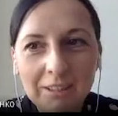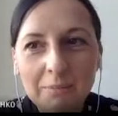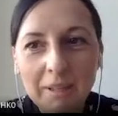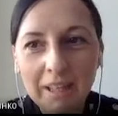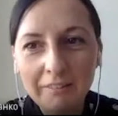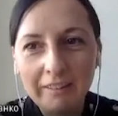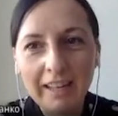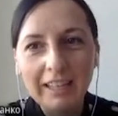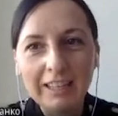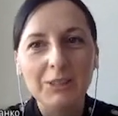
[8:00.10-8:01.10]
many
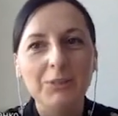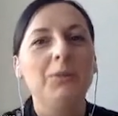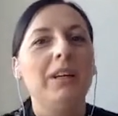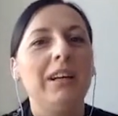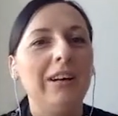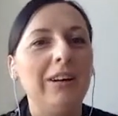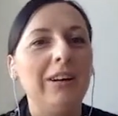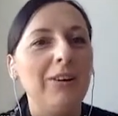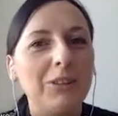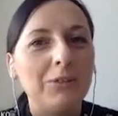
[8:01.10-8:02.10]
fakes were
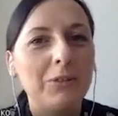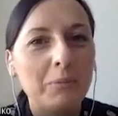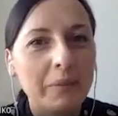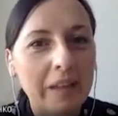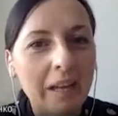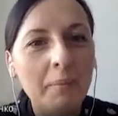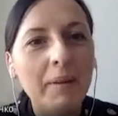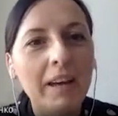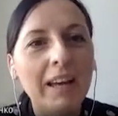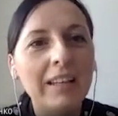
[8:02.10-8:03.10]
also from
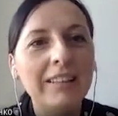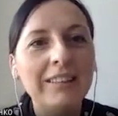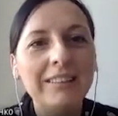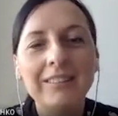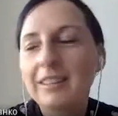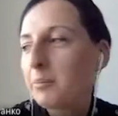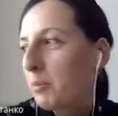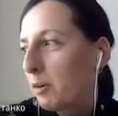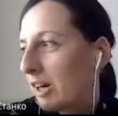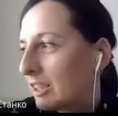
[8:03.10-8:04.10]
them. And
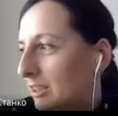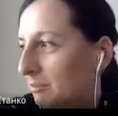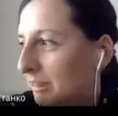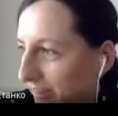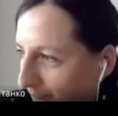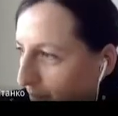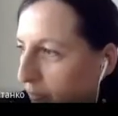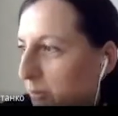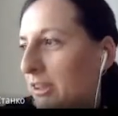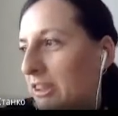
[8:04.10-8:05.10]
like pro-Russian media,
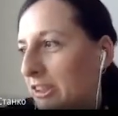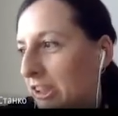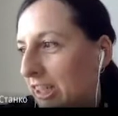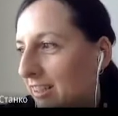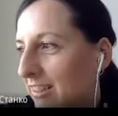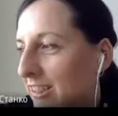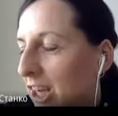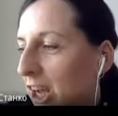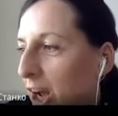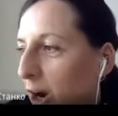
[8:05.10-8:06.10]
pro-Russian channels
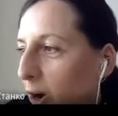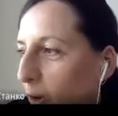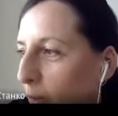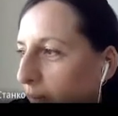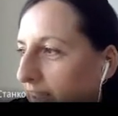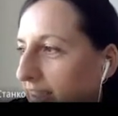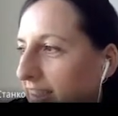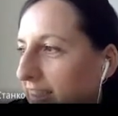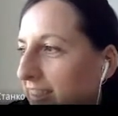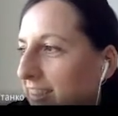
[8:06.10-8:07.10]

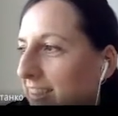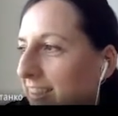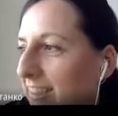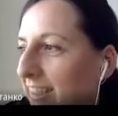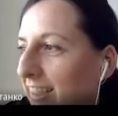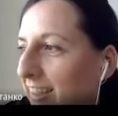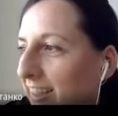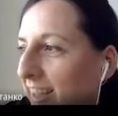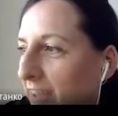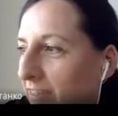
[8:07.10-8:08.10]
always
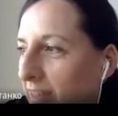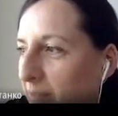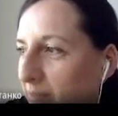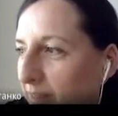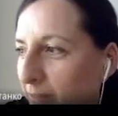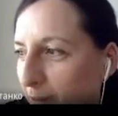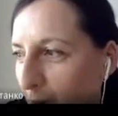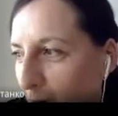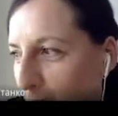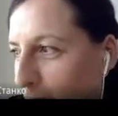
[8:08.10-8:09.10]
gave them the
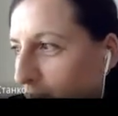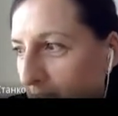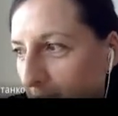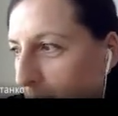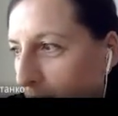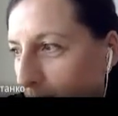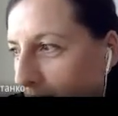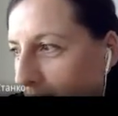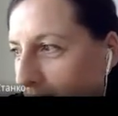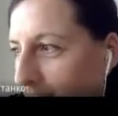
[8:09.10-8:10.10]
floor to say about
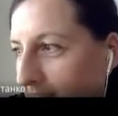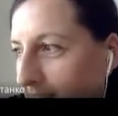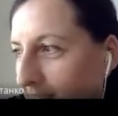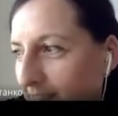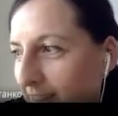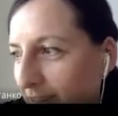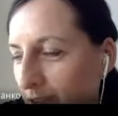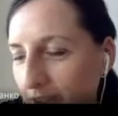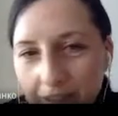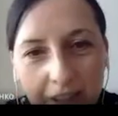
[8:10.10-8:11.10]
this, that the
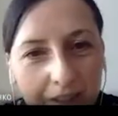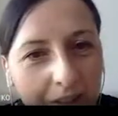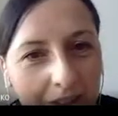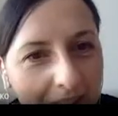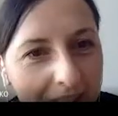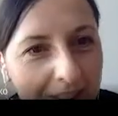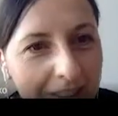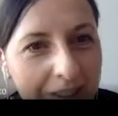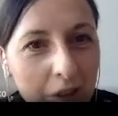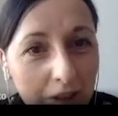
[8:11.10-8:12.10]
coronavirus
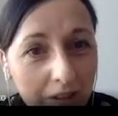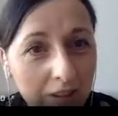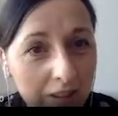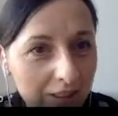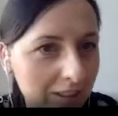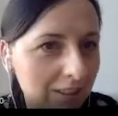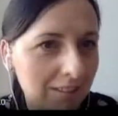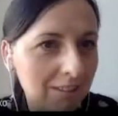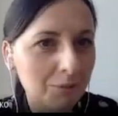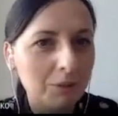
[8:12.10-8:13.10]
does not exist.
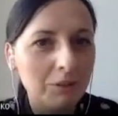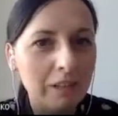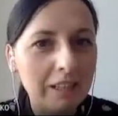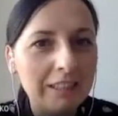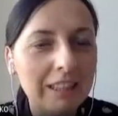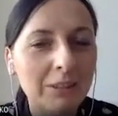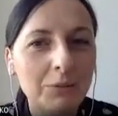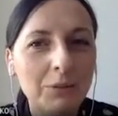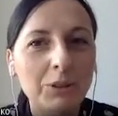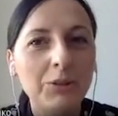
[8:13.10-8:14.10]
It was crazy, and
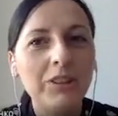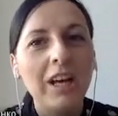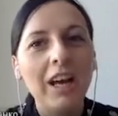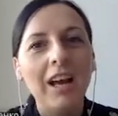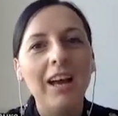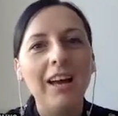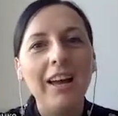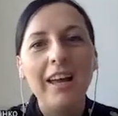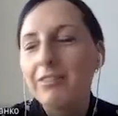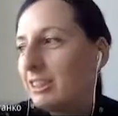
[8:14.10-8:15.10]
we should
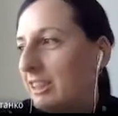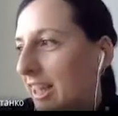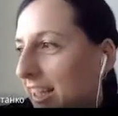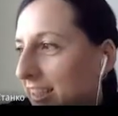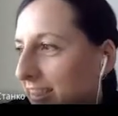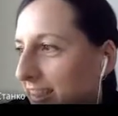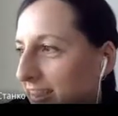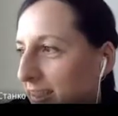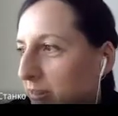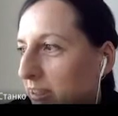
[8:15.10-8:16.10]
every day say
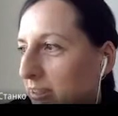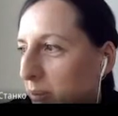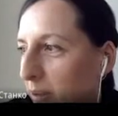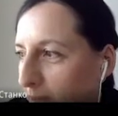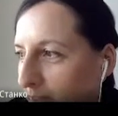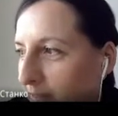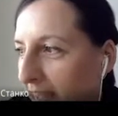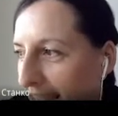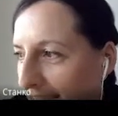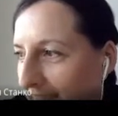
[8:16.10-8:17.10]
something about these
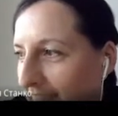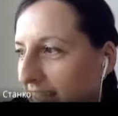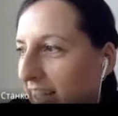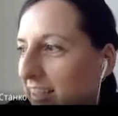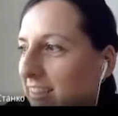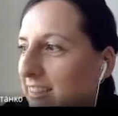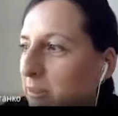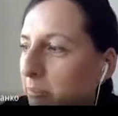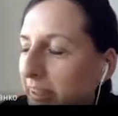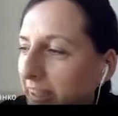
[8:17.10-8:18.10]
fakes, and
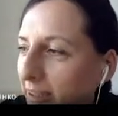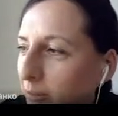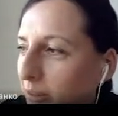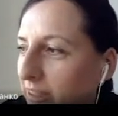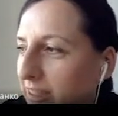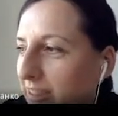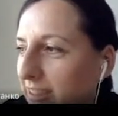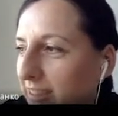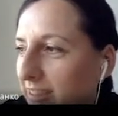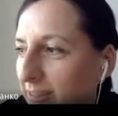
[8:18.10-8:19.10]
speaking with
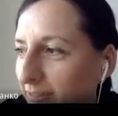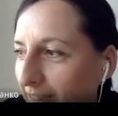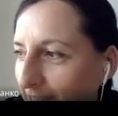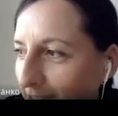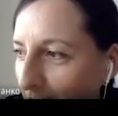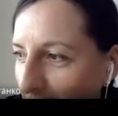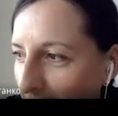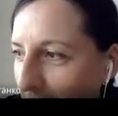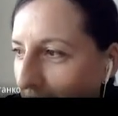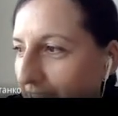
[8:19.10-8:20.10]
different
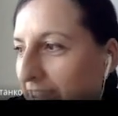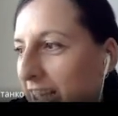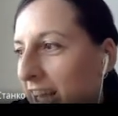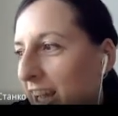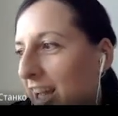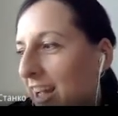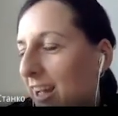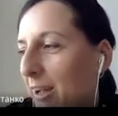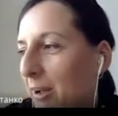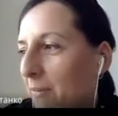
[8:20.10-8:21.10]
doctors
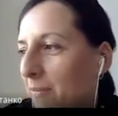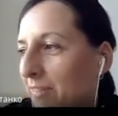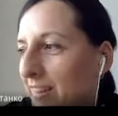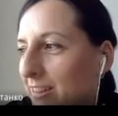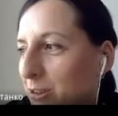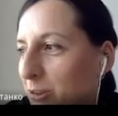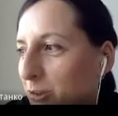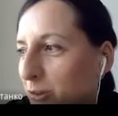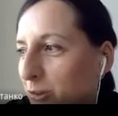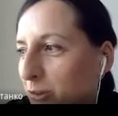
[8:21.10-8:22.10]

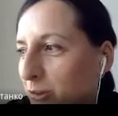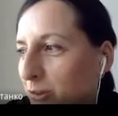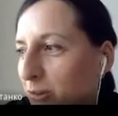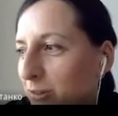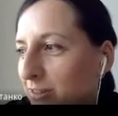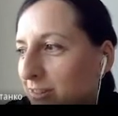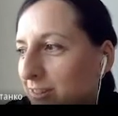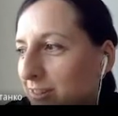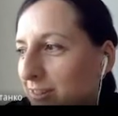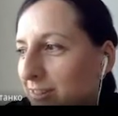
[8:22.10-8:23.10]
to
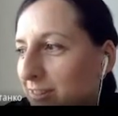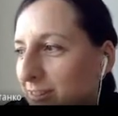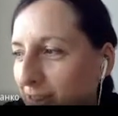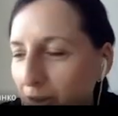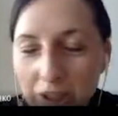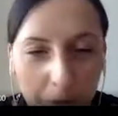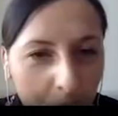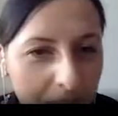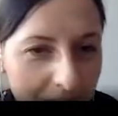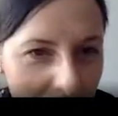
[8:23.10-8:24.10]
say
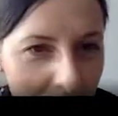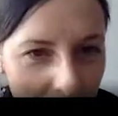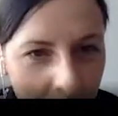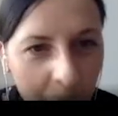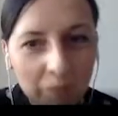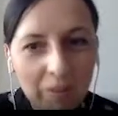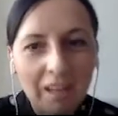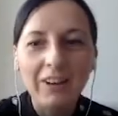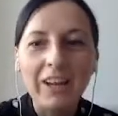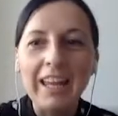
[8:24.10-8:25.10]
what is true.
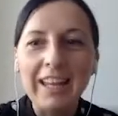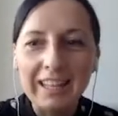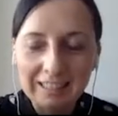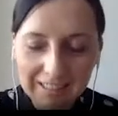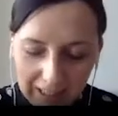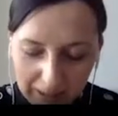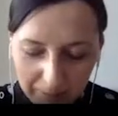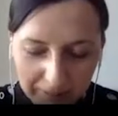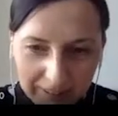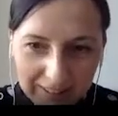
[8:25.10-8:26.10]
Okay, next
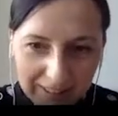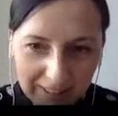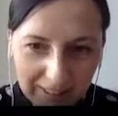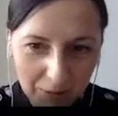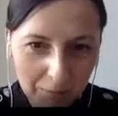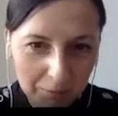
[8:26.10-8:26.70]
slide, please, Jakub.